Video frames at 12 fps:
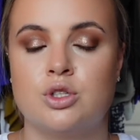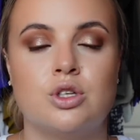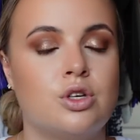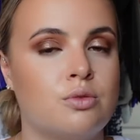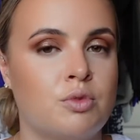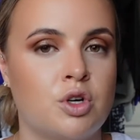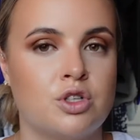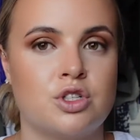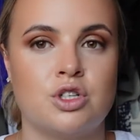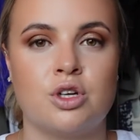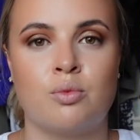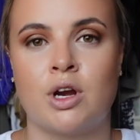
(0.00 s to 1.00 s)
much.
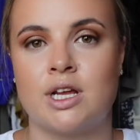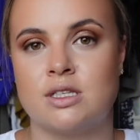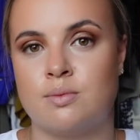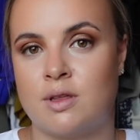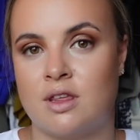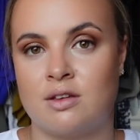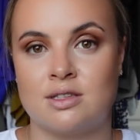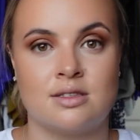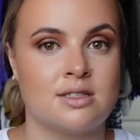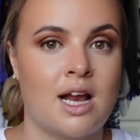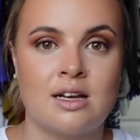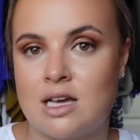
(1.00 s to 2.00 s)
You don't want it to be the
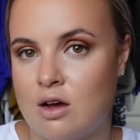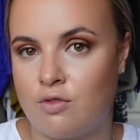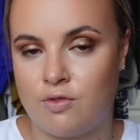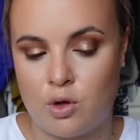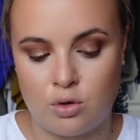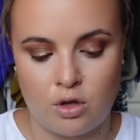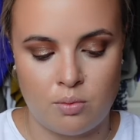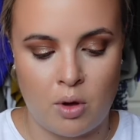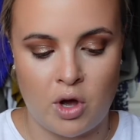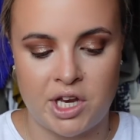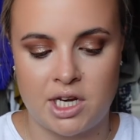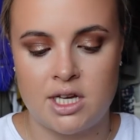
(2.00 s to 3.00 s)
standout focal
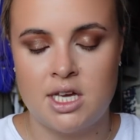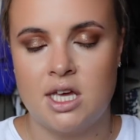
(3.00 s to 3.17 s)
point.